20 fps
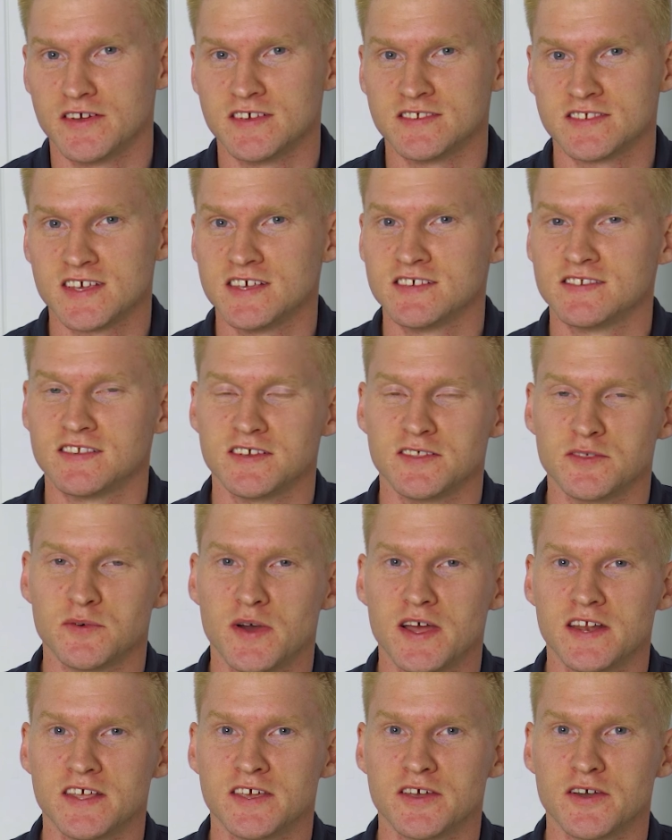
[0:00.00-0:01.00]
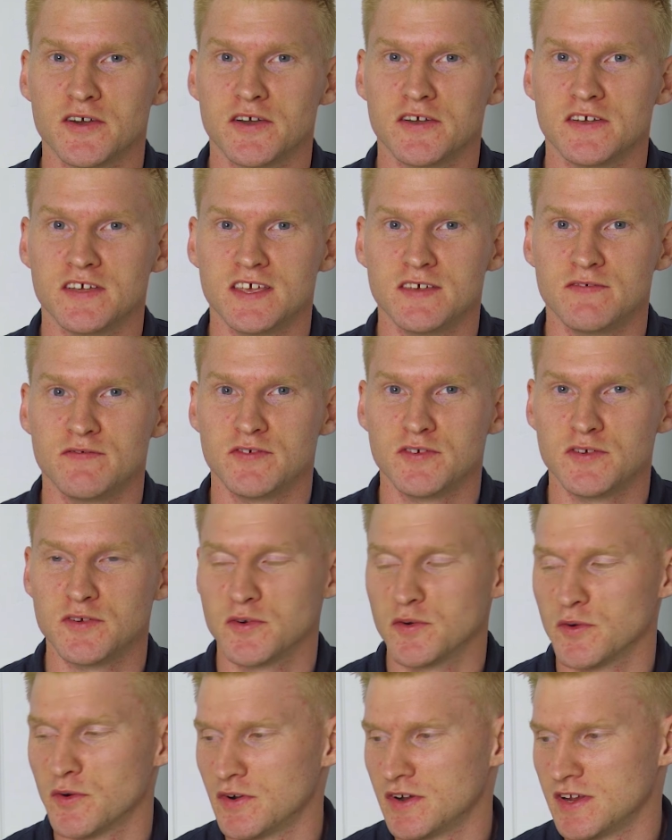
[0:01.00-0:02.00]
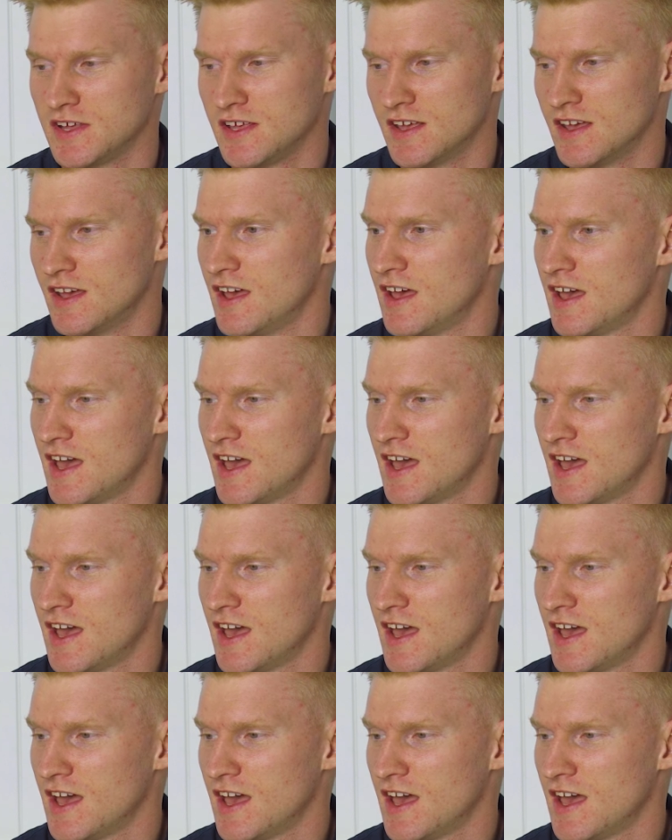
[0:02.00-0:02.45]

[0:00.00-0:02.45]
is easily the way to go if you already